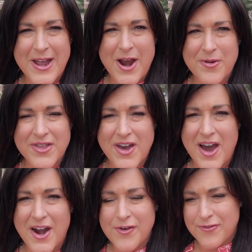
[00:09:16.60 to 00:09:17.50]
here we are with
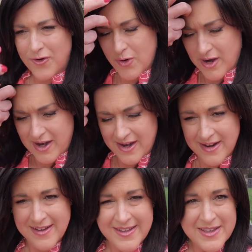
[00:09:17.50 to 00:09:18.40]

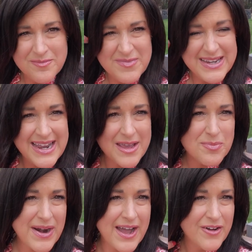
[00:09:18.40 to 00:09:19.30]
R4
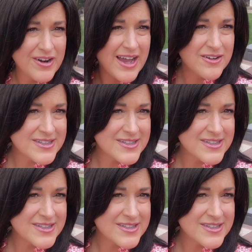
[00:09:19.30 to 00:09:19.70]
midnight brown